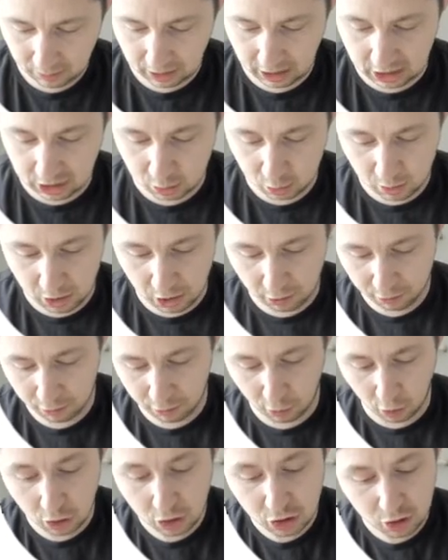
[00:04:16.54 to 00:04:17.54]
is we are
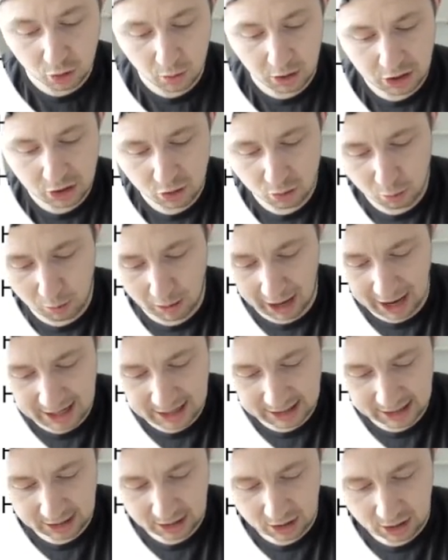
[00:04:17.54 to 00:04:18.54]
first going to
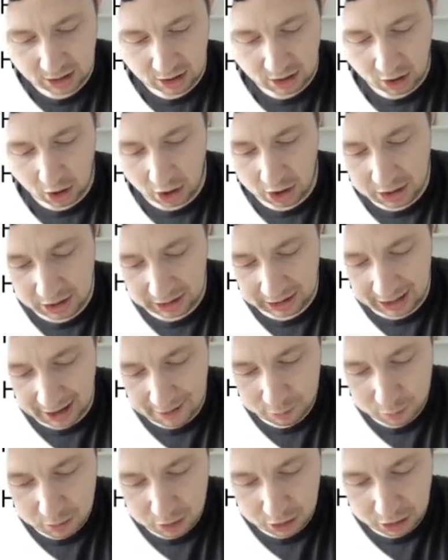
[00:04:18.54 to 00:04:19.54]
write, on the
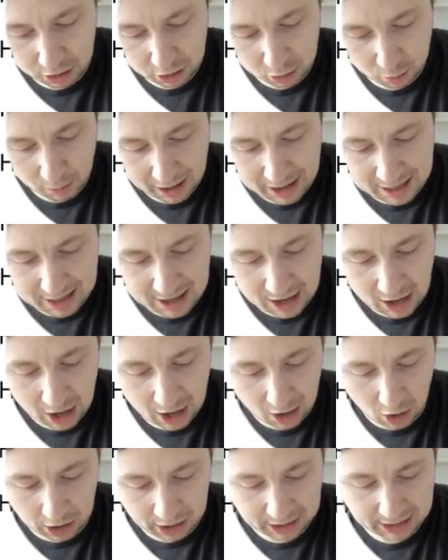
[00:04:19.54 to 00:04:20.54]
left we are going to write the
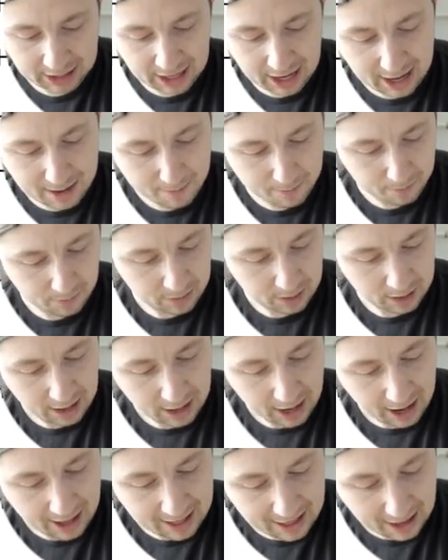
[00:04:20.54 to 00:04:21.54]
ionic name,
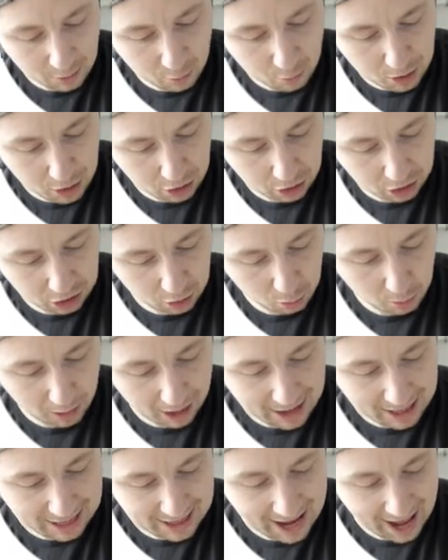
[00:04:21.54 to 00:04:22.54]
and then we are going to
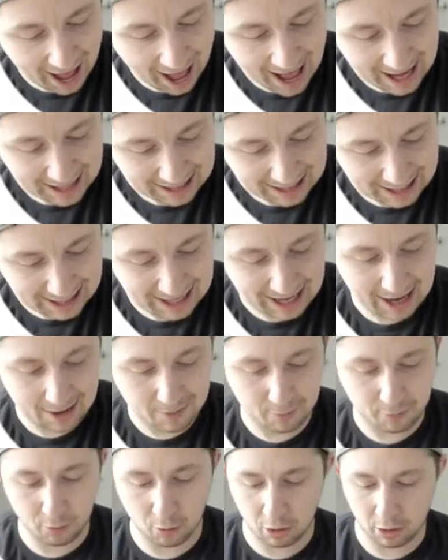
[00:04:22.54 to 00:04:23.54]
write the acid
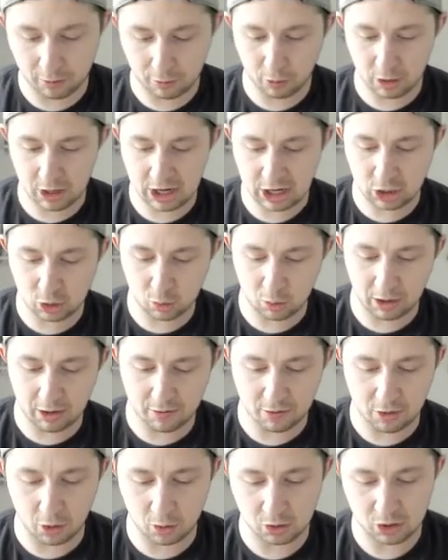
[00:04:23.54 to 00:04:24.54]
name for it, for each one
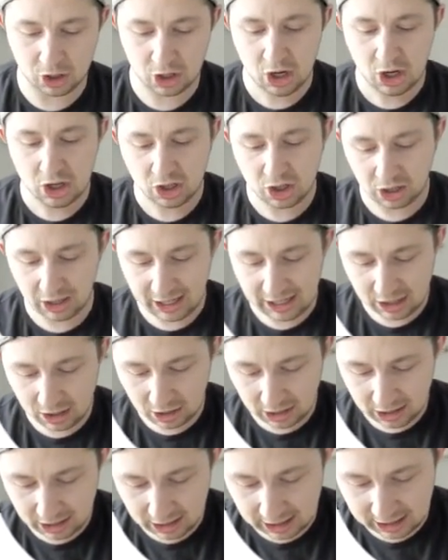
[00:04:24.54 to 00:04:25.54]
of those. So let's
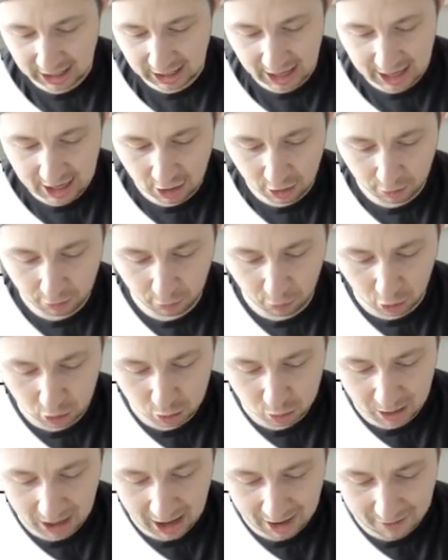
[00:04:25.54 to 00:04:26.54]
look at this guy here
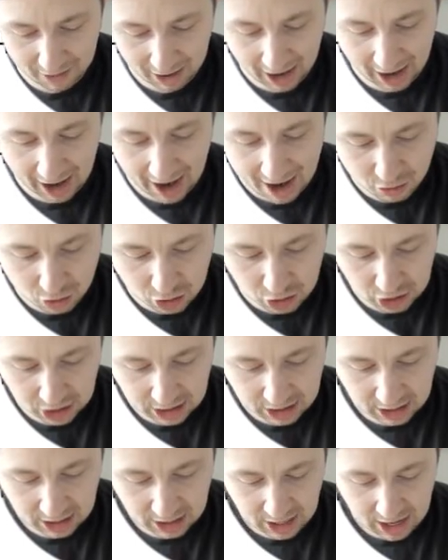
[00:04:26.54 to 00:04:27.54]
first. We have a
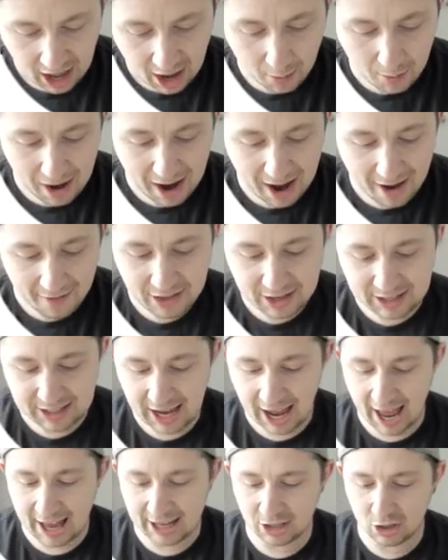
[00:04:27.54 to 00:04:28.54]
hydrogen, and we have this
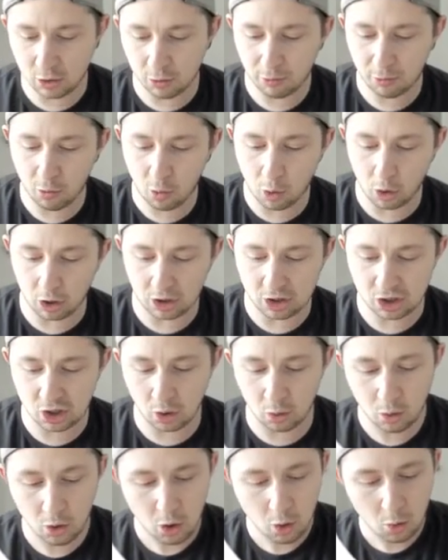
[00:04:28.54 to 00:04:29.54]
SO4.
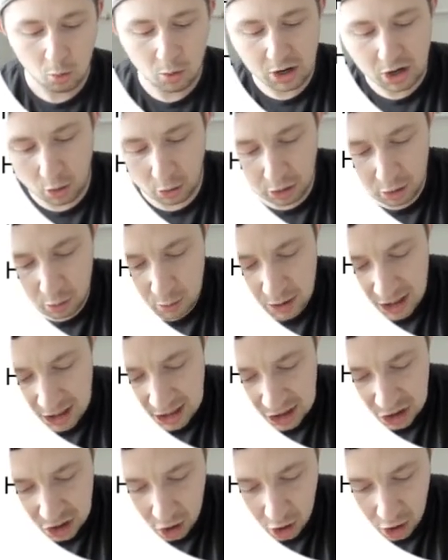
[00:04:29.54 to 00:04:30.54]
So we know that we
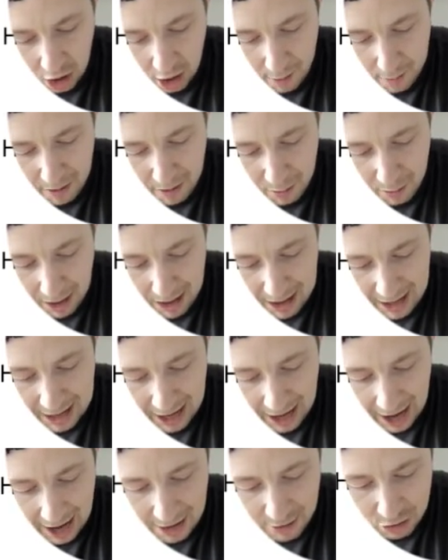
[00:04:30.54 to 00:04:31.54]
can start off by writing
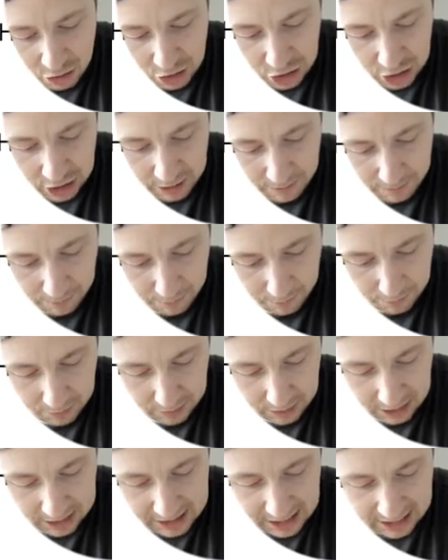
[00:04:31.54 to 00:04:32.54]
hydrogen,
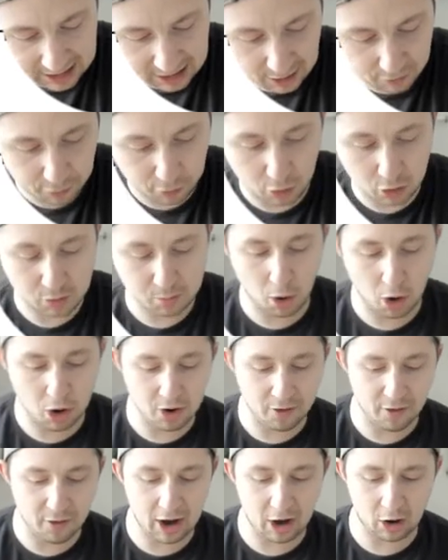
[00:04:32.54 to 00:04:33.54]
because that's the first part
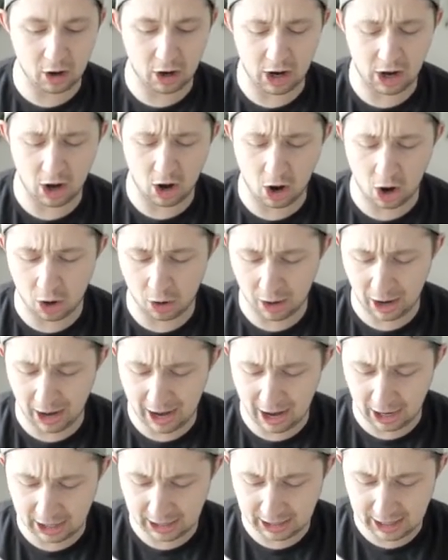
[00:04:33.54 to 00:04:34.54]
of our
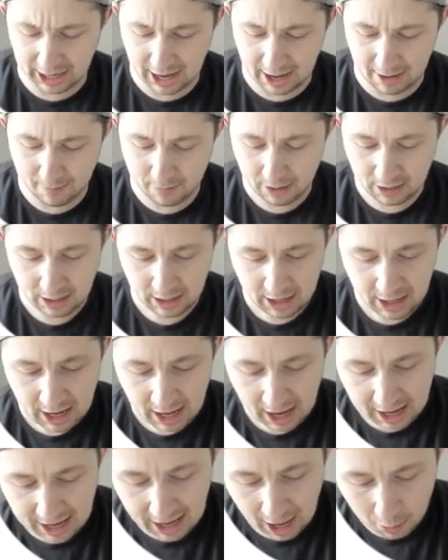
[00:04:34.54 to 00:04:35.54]
ionic name.
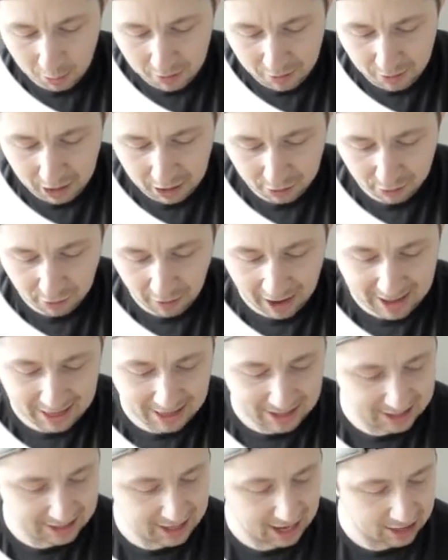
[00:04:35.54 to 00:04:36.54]
And now we've got to find
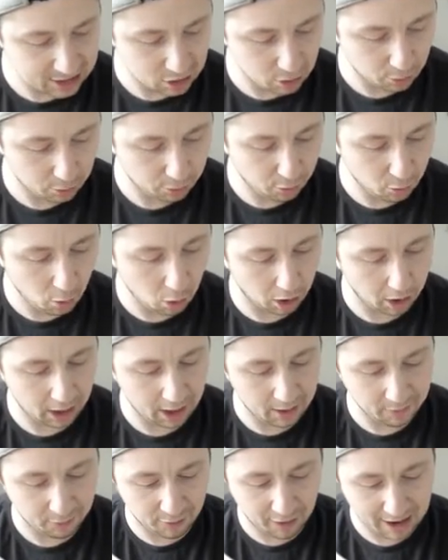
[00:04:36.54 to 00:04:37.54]
this SO4
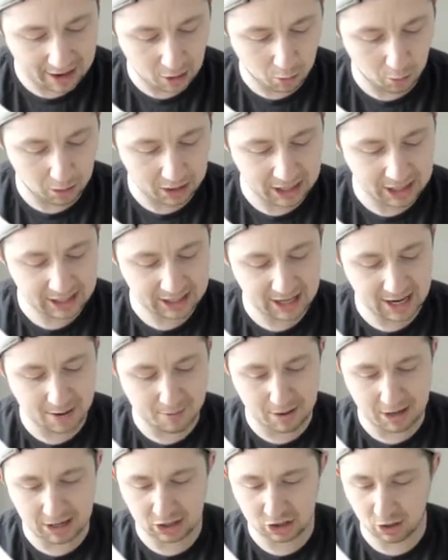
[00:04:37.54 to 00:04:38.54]
and find out what its
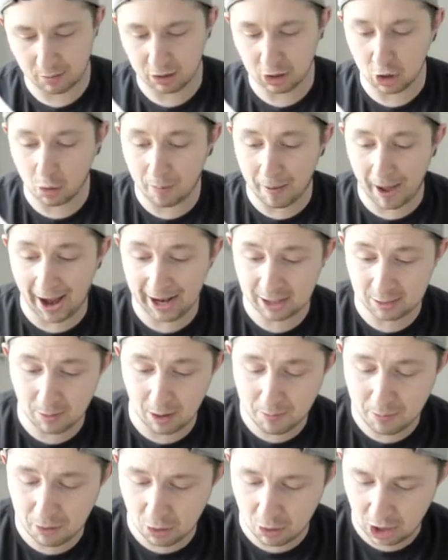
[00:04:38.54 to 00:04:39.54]
name is. So I'm going to go back to my
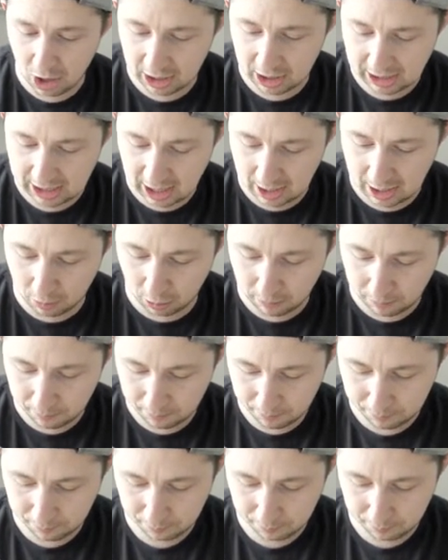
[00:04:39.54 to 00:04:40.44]
periodic table.